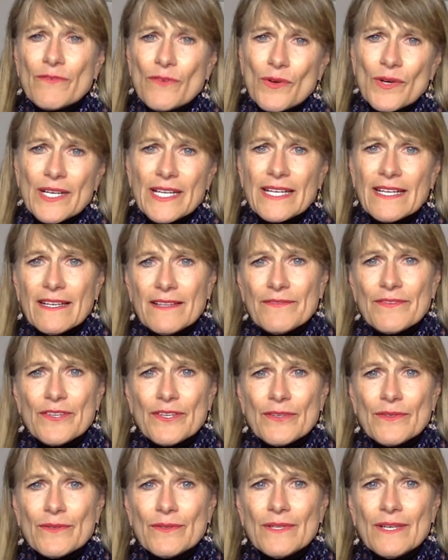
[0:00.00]
40 of
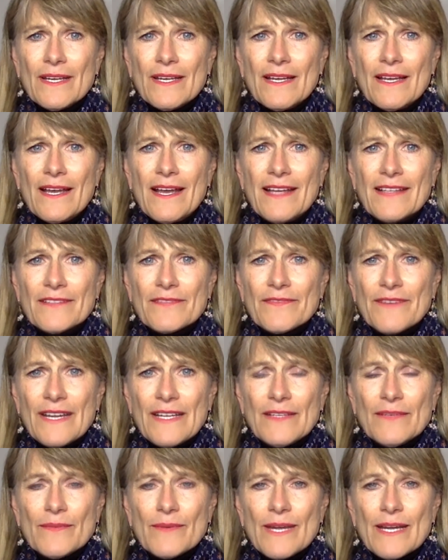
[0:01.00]
you had to
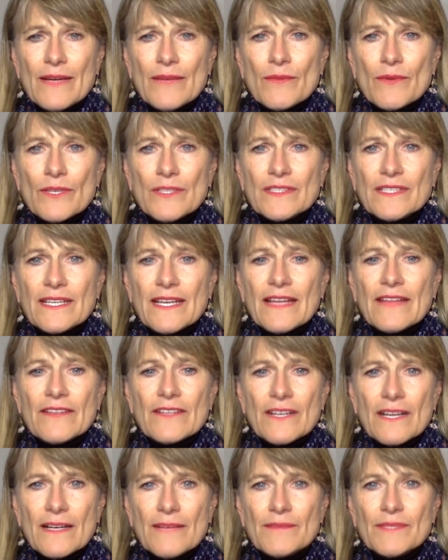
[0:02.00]
find a way to work together,
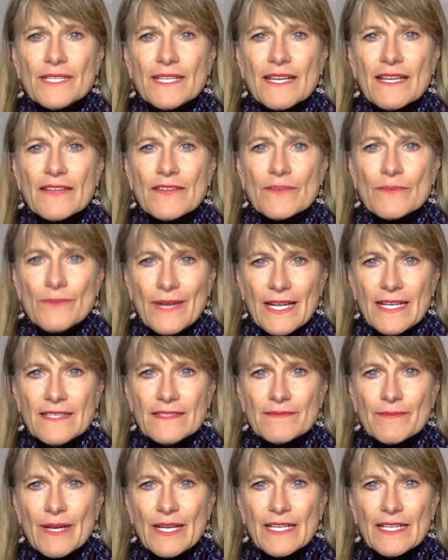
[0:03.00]
come together,
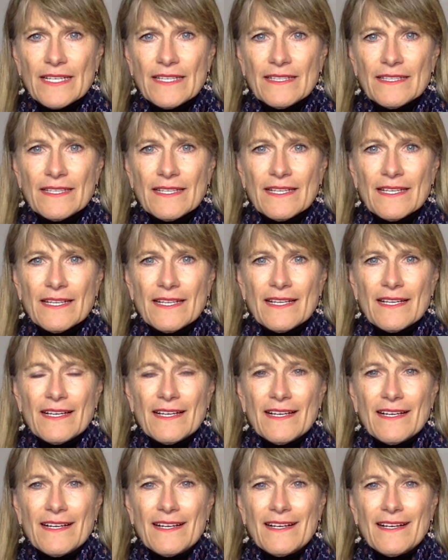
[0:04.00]
raise money,
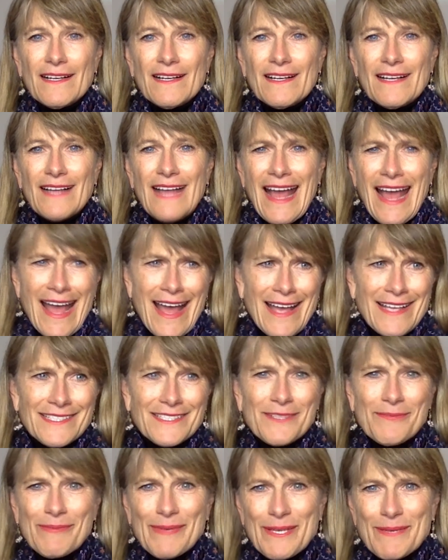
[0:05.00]

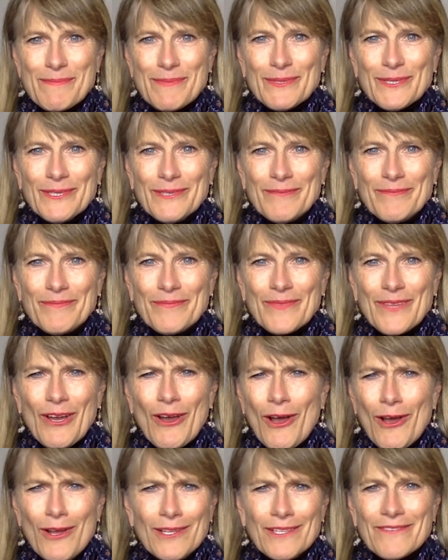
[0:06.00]
ask people.
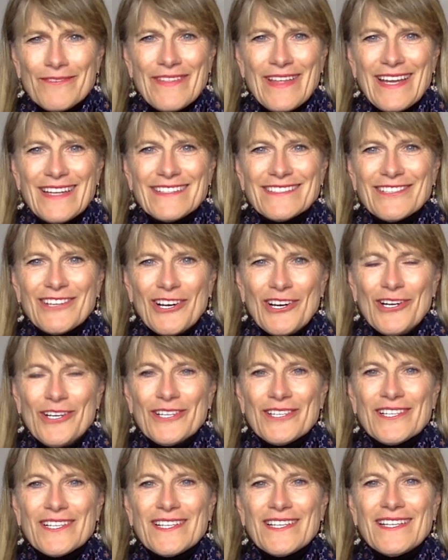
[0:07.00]
All of that is
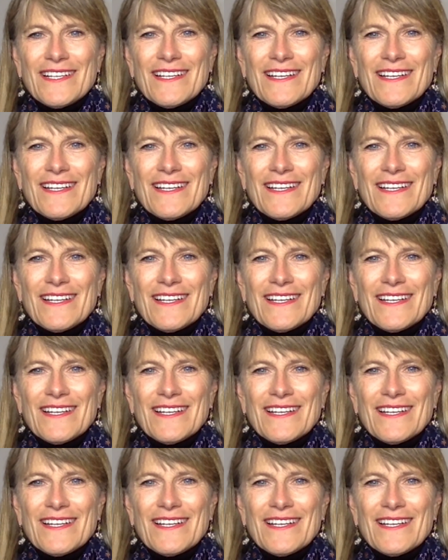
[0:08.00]
hard.